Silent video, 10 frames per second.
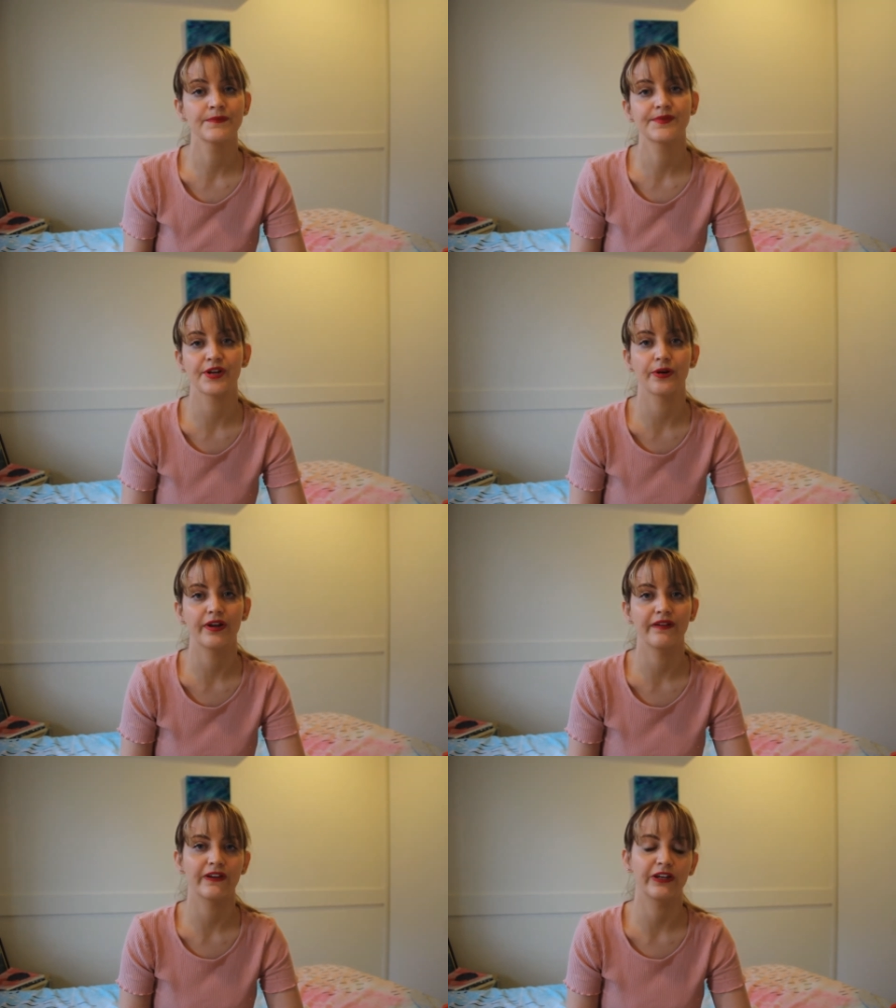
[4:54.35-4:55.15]
So
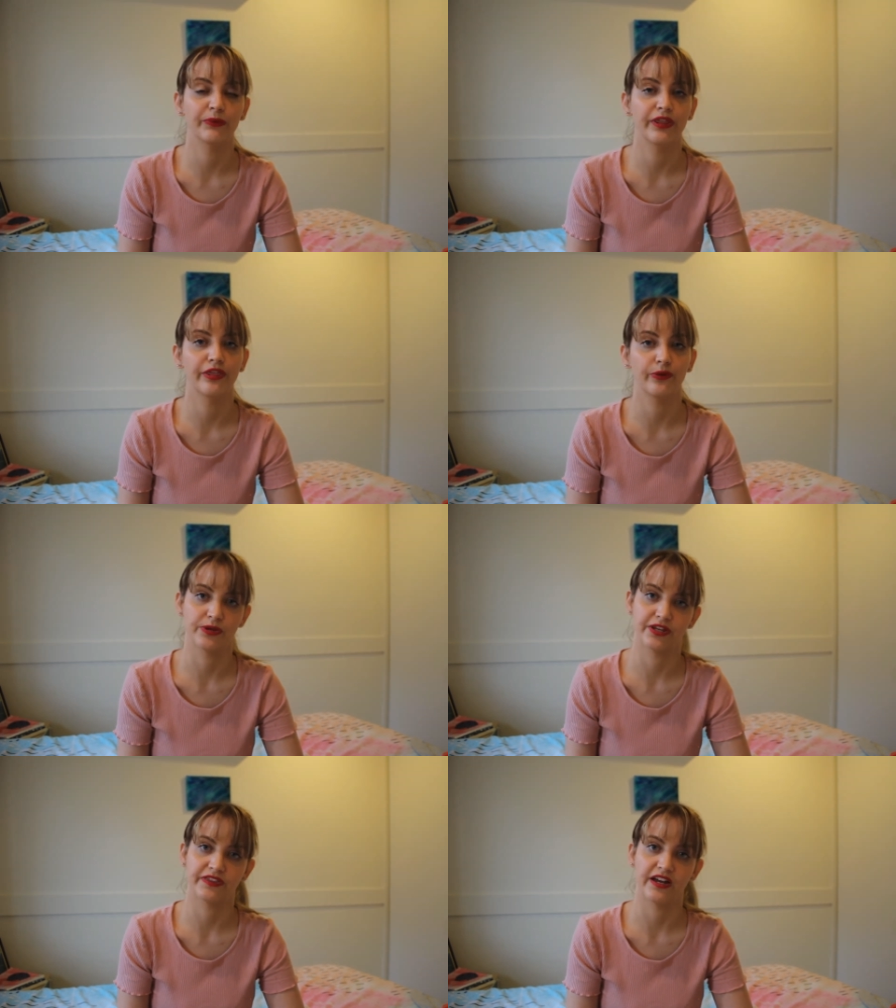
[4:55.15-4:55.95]
if anyone thought
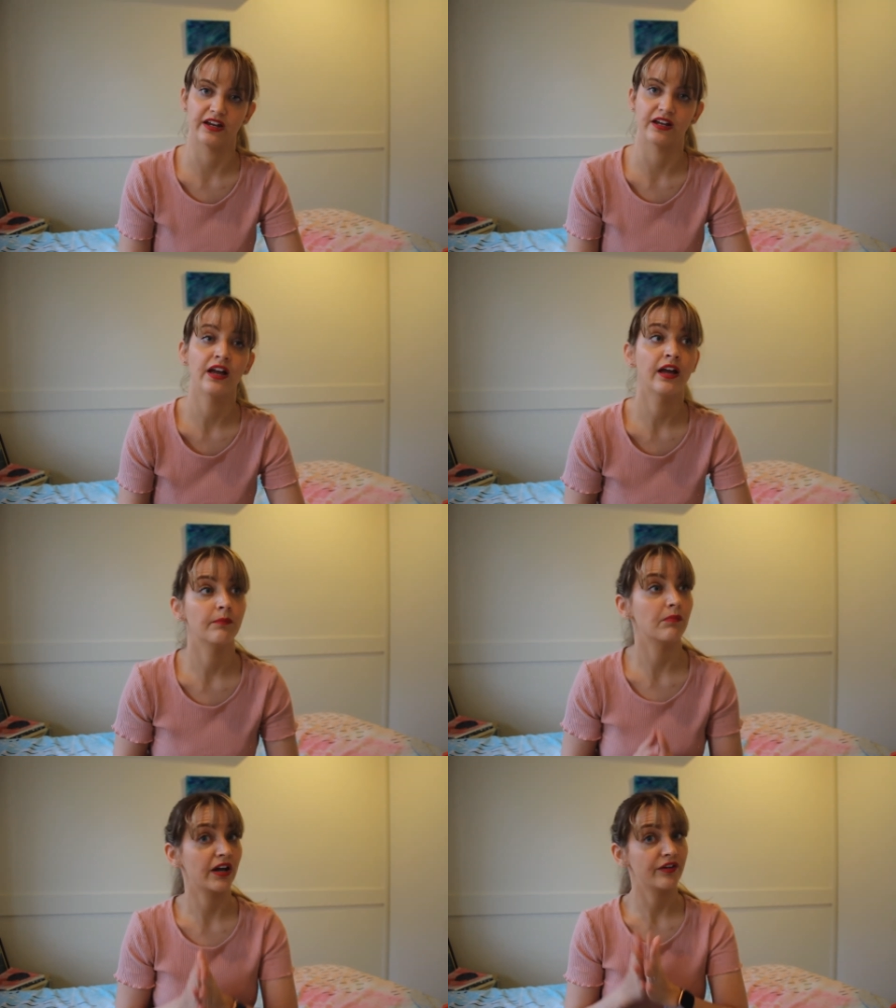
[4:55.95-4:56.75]
that they
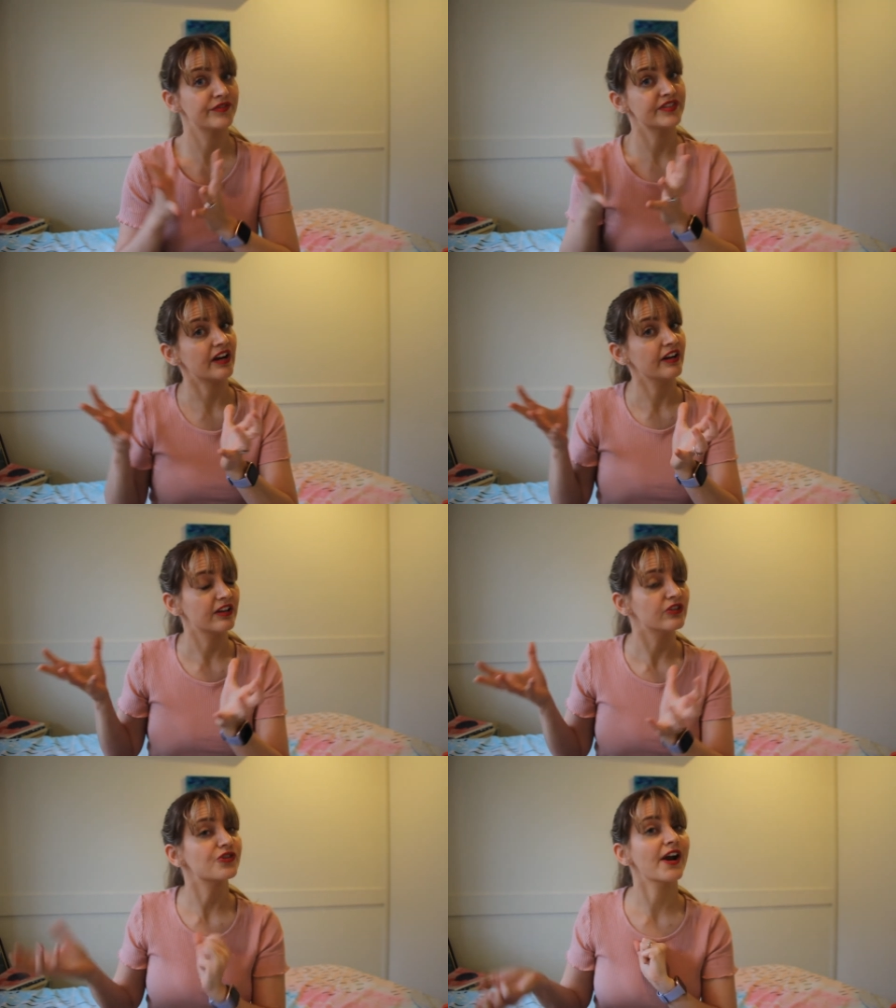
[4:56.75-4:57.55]
might have started
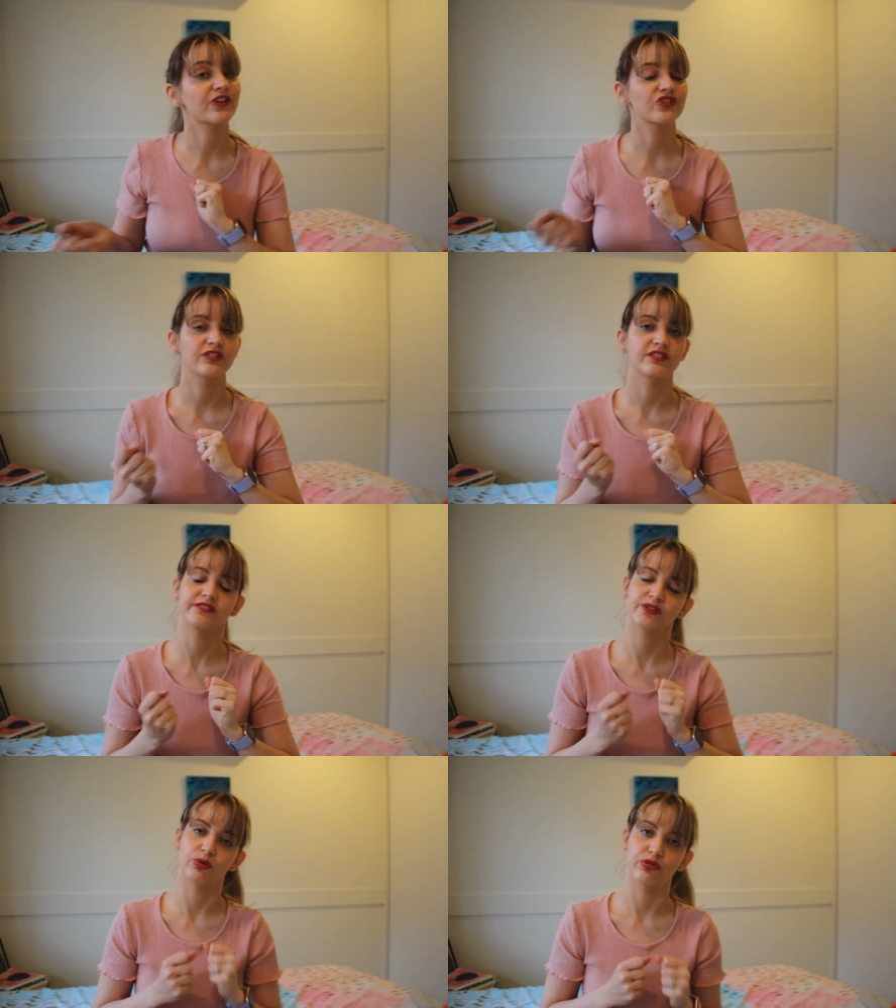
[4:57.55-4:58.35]

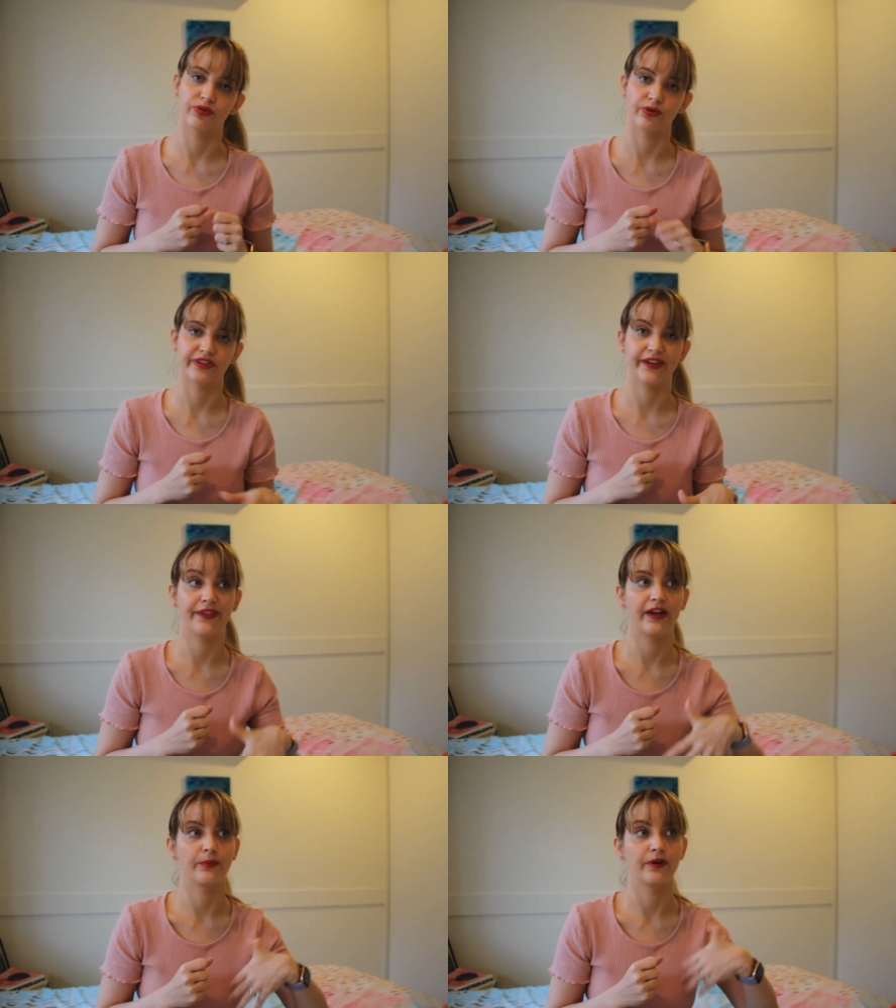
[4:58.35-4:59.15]
contractions or thought that
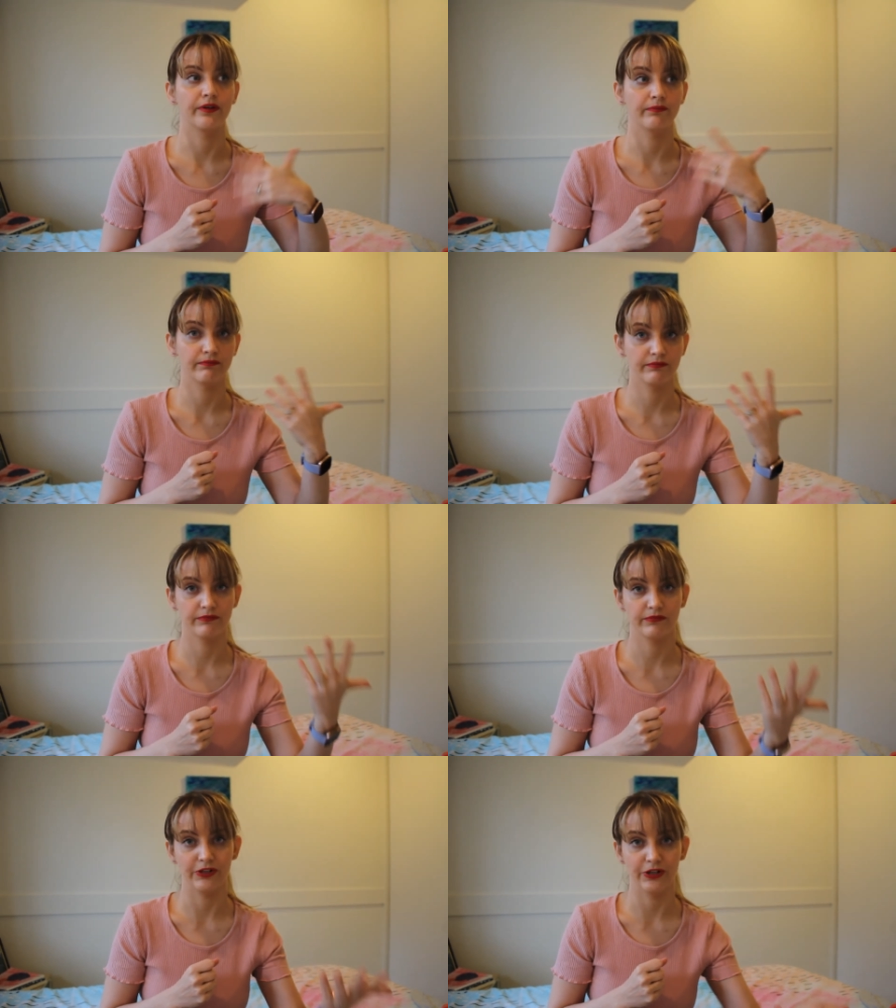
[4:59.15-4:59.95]
they were
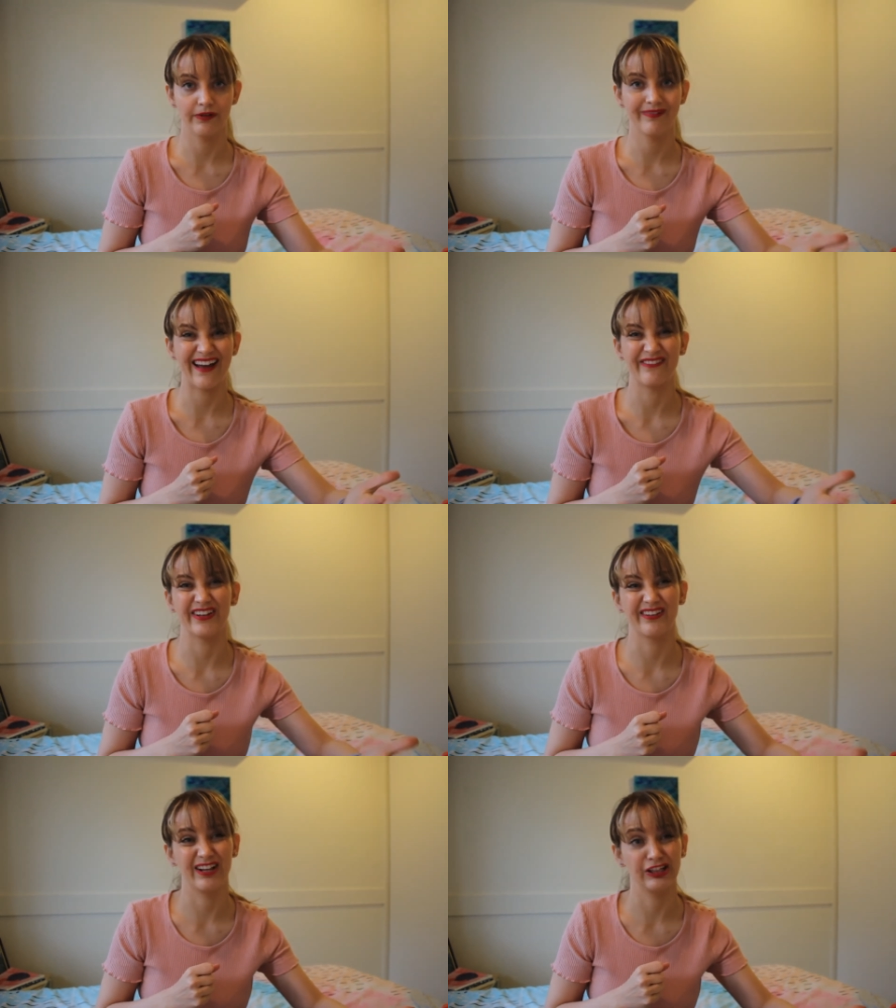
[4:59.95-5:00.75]
you know,
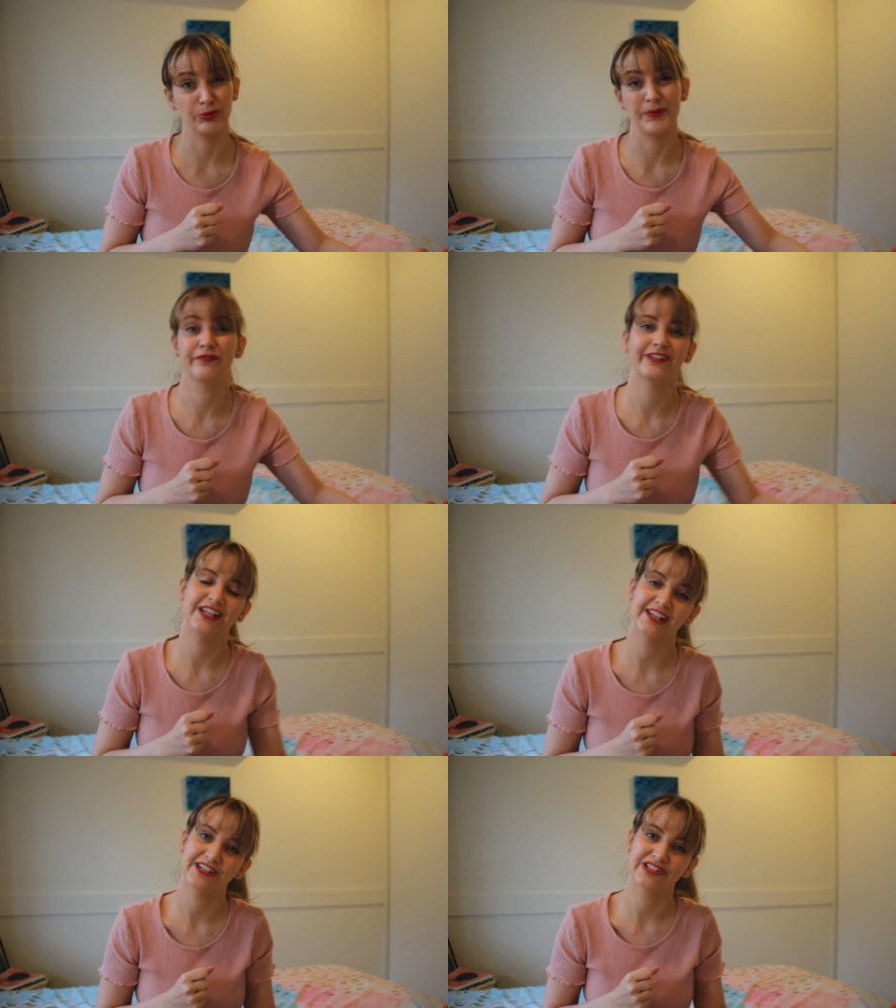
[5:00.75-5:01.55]
having a little bit of
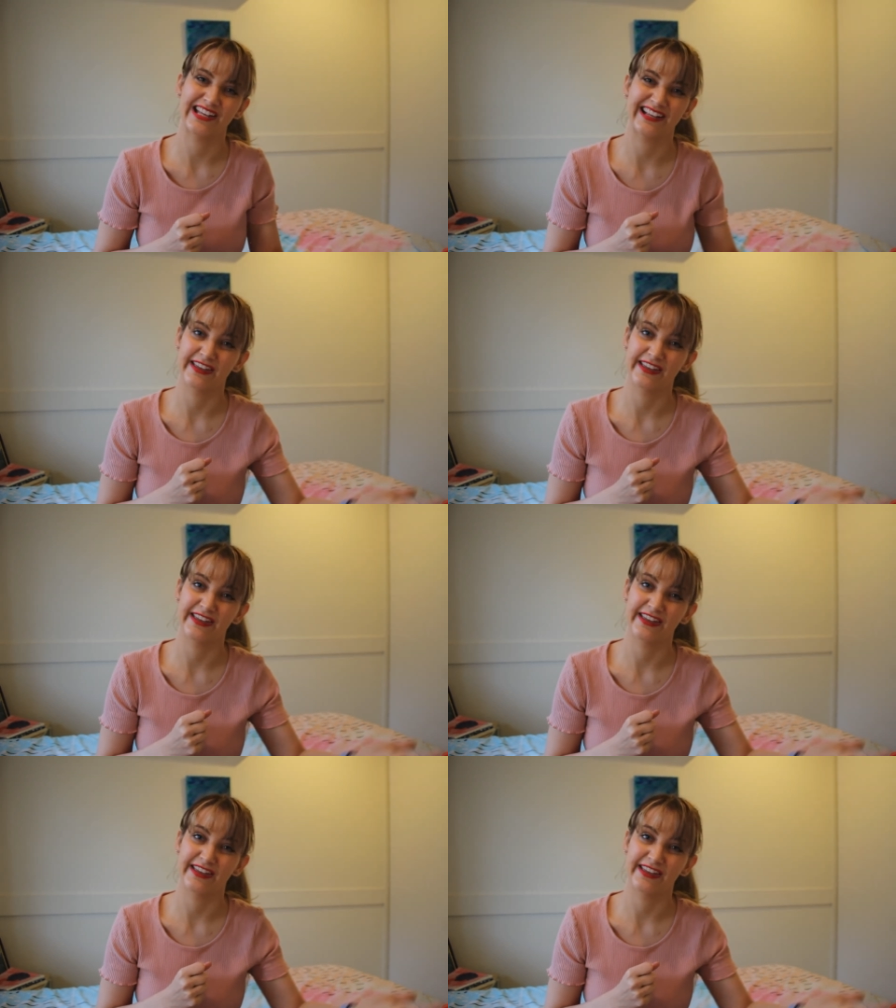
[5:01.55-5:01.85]
leakage, like